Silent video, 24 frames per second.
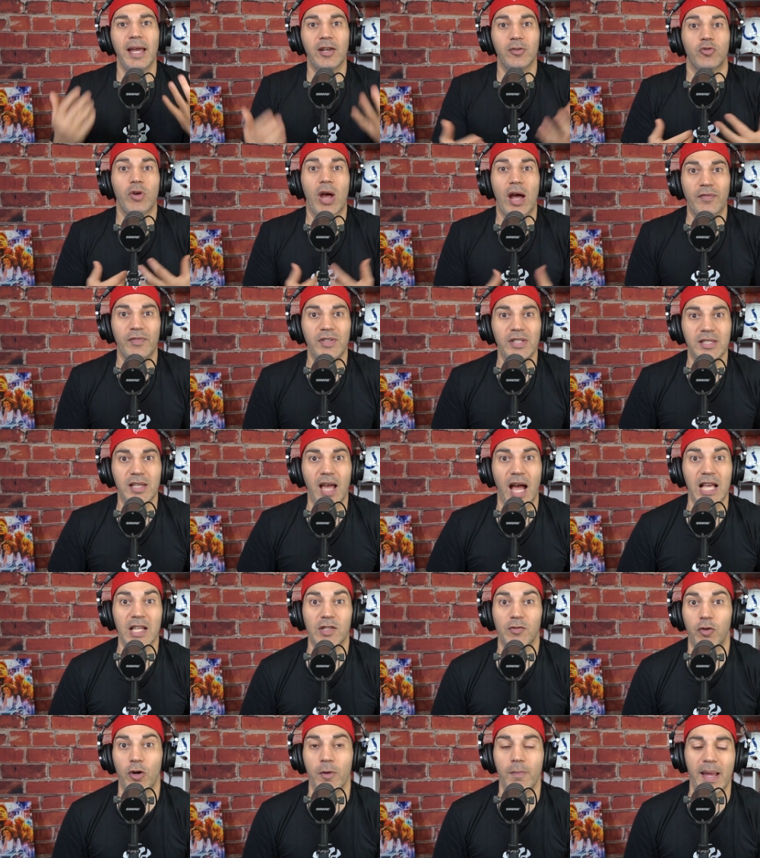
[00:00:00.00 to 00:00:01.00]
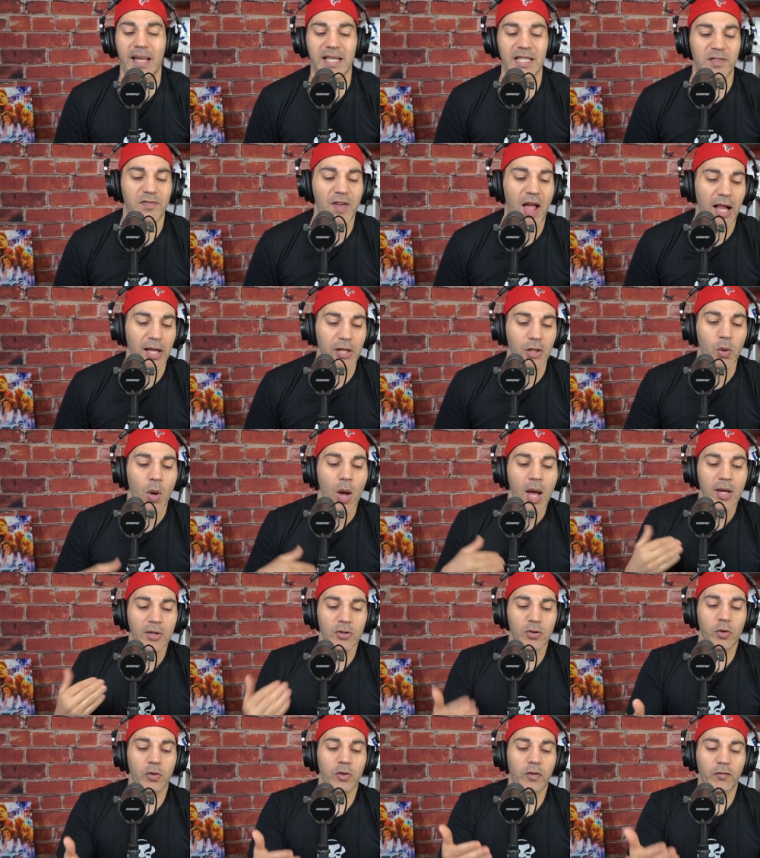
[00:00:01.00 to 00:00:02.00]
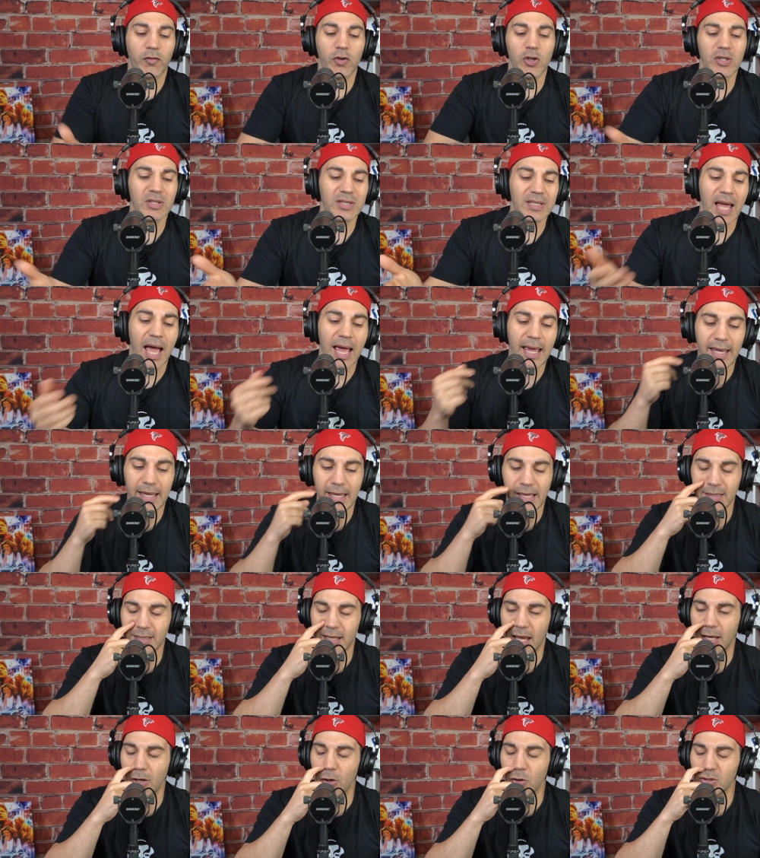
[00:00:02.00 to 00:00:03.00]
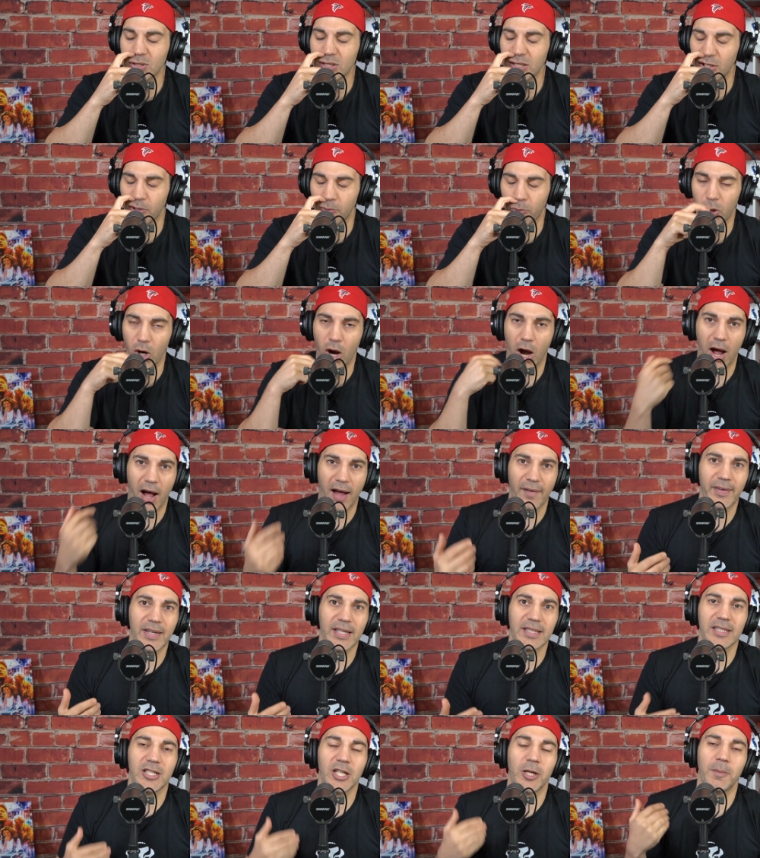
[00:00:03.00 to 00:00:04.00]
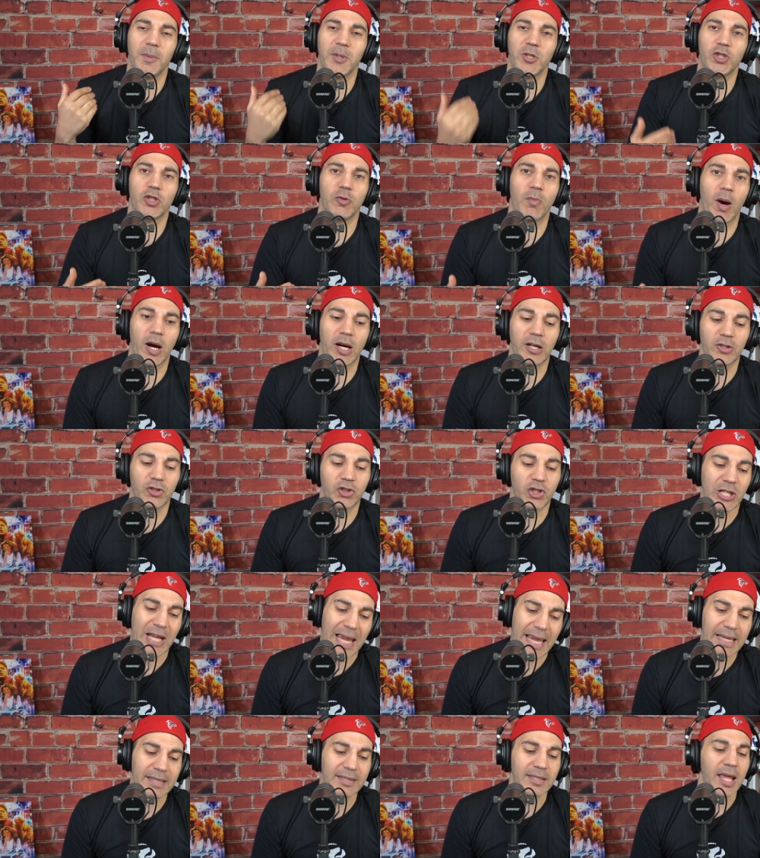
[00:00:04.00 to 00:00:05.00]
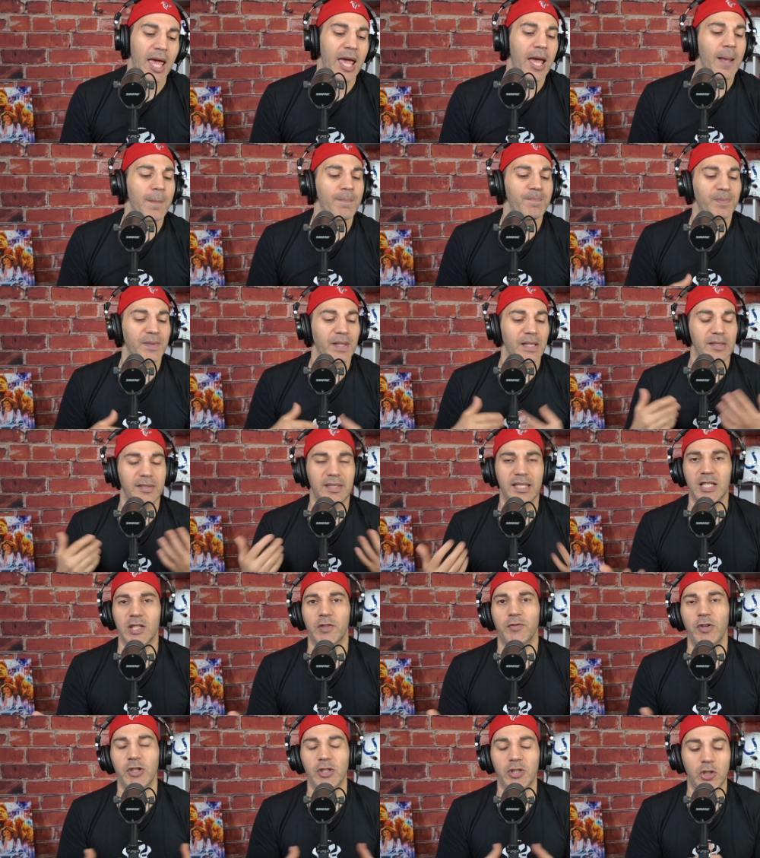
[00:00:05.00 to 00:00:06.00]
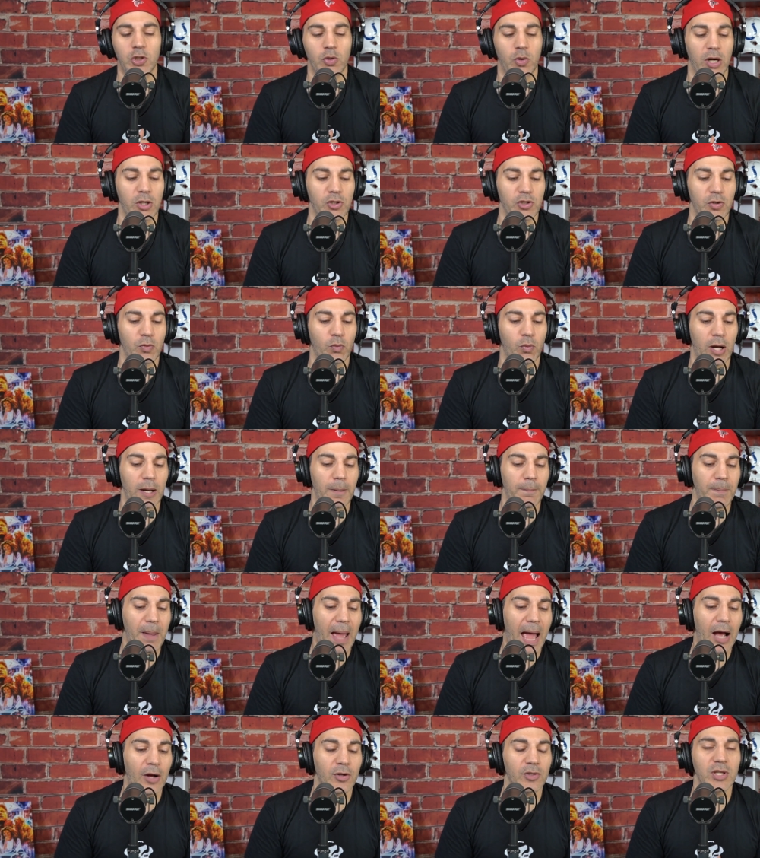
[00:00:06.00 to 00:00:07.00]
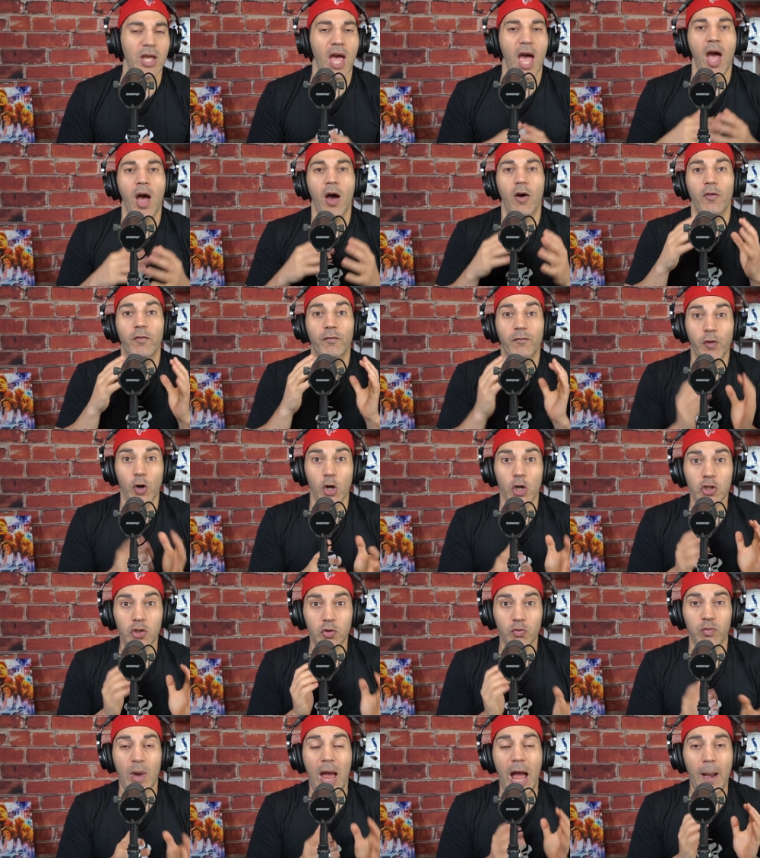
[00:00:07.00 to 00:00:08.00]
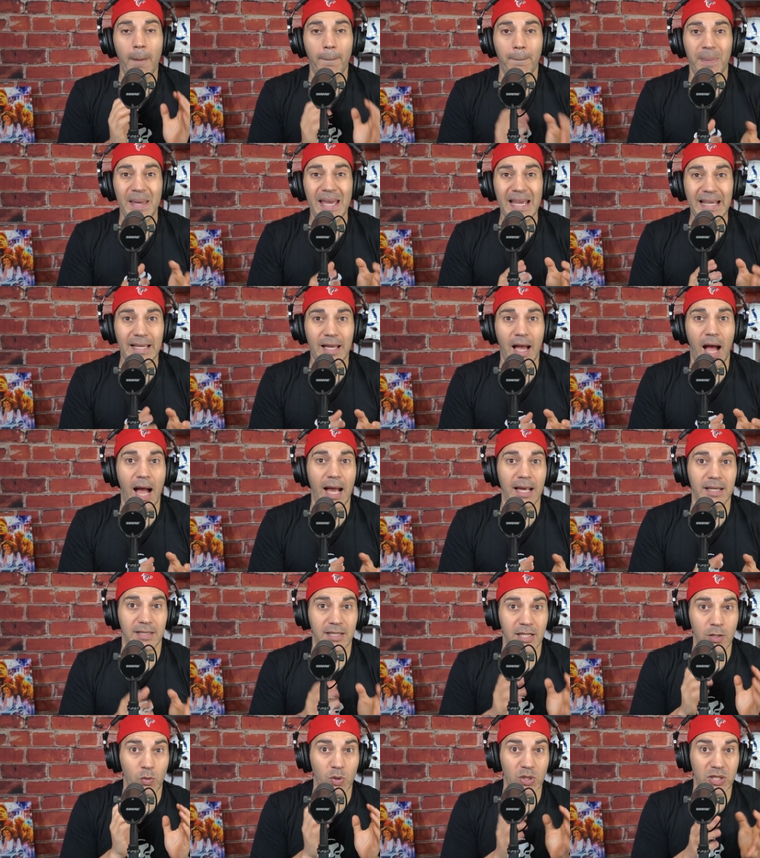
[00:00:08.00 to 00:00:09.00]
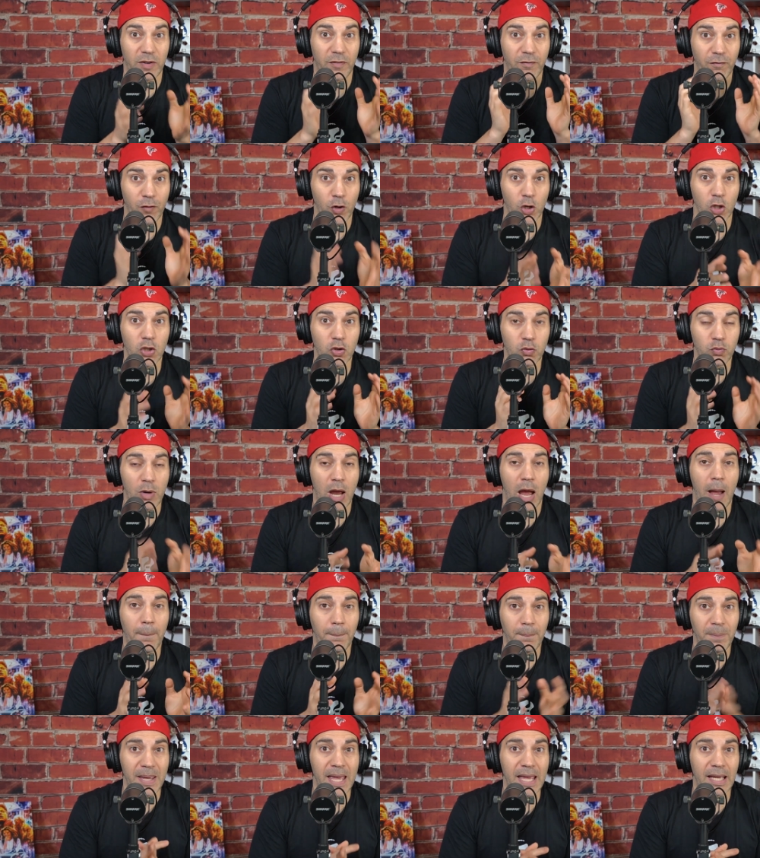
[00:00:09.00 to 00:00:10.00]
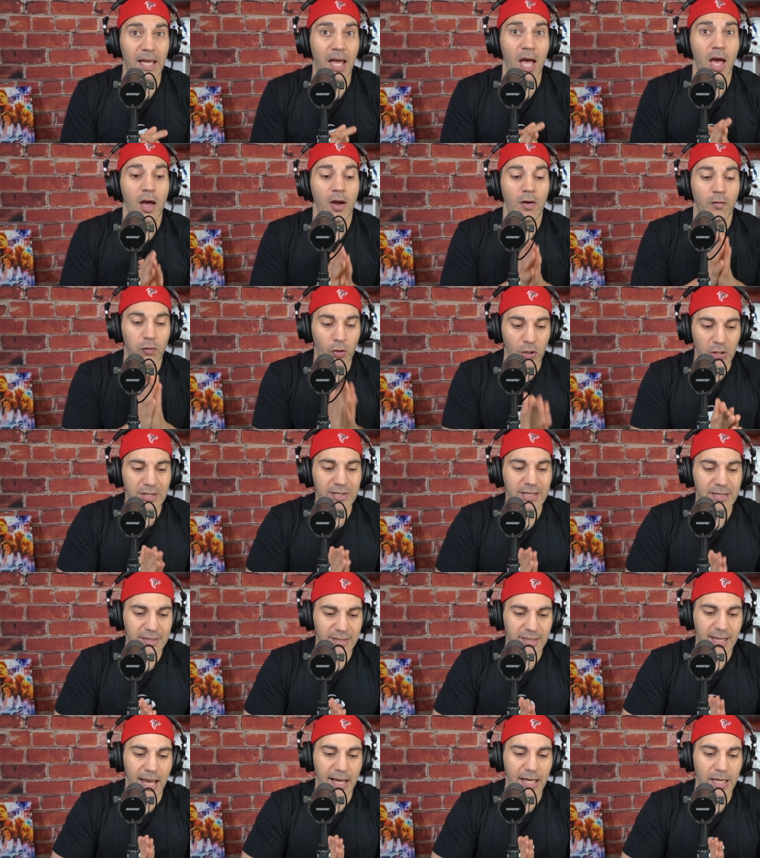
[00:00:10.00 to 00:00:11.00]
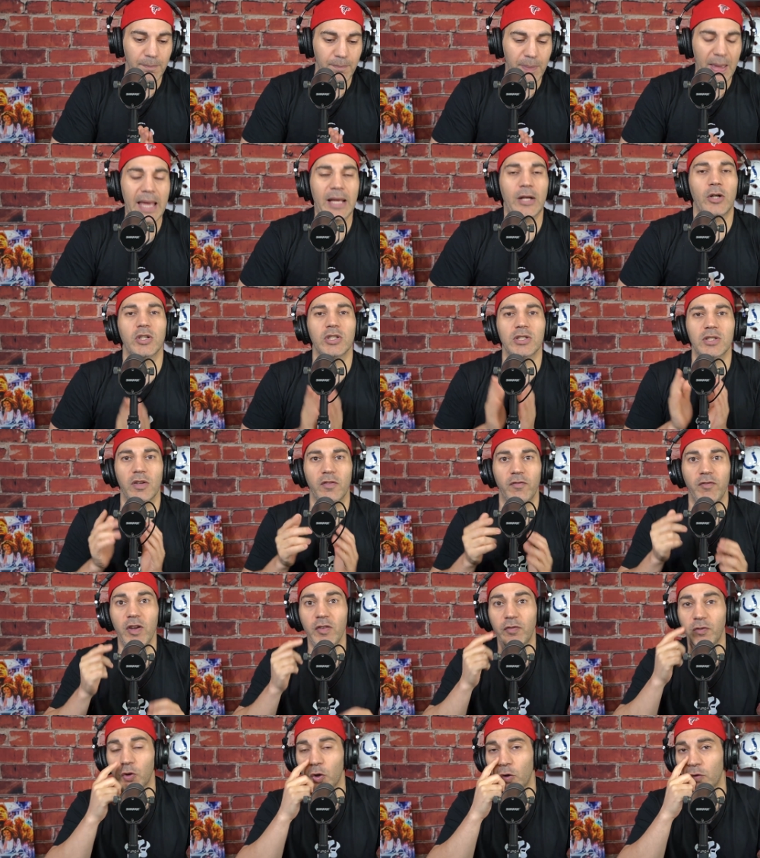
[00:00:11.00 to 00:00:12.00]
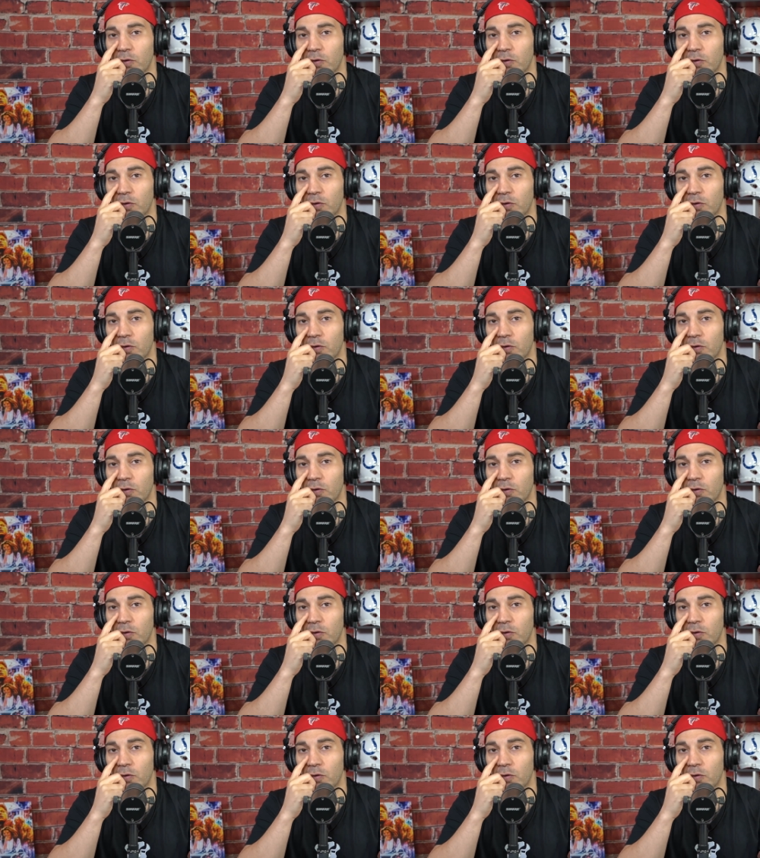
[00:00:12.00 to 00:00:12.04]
and draft these guys for immense value. So the first guy is I know it's a little more obvious here, but Ja'Marr Chase six foot, 201 pounds. First round pick, guys. He was a first round pick for the Cincinnati Bengals, fifth